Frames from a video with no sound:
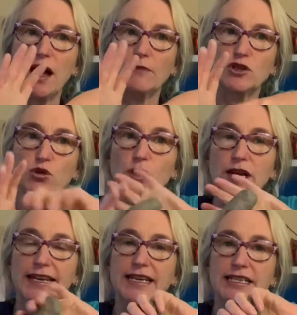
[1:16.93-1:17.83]

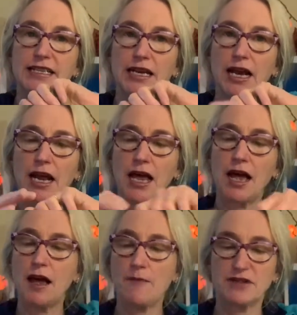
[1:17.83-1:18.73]
twirling it
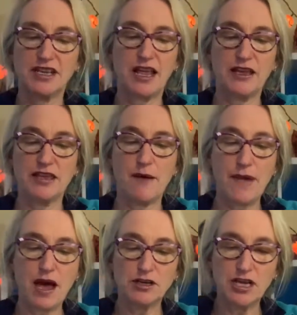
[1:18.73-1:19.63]
to get your thumb
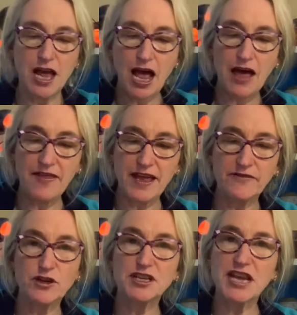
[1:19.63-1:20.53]
out. And then if
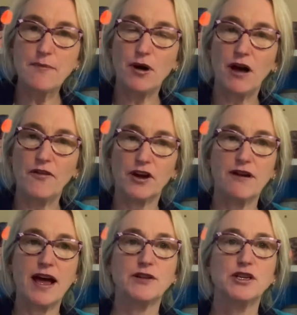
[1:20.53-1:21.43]
you tap it on the
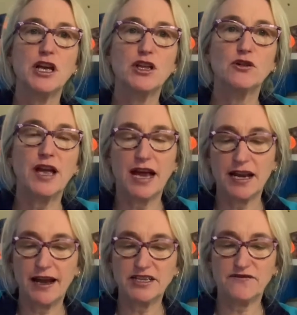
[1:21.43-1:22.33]
ground, you'll get a
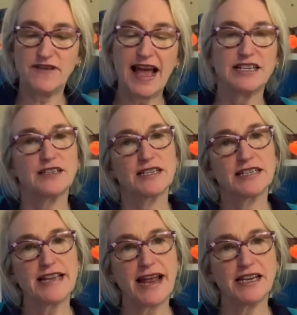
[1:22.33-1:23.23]
nice flat
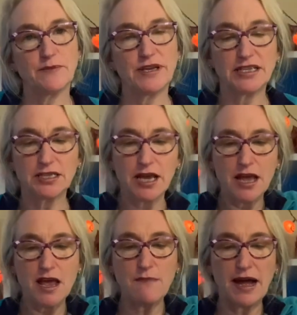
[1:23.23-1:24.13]
standing piece.
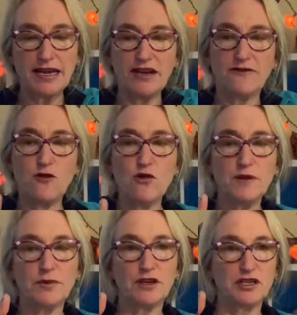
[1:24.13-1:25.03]
It might lean forward
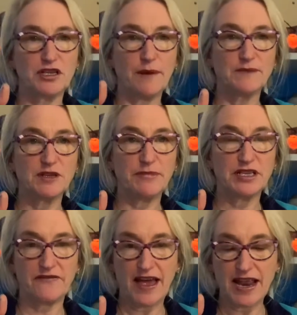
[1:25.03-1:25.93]
because your thumb's a bit of
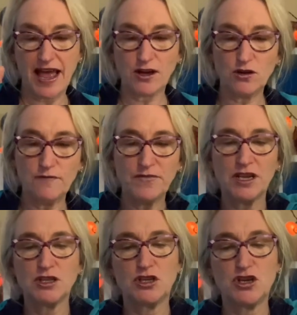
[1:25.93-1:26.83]
that angle,
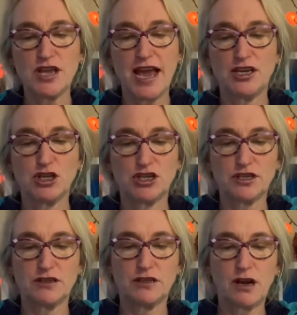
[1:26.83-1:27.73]
so you can just
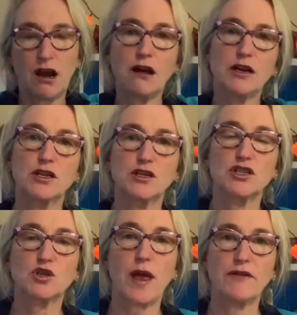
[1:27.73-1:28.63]

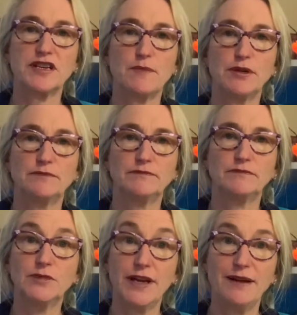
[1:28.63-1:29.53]
square it up.
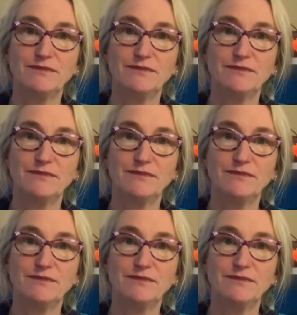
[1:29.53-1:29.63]
Okay,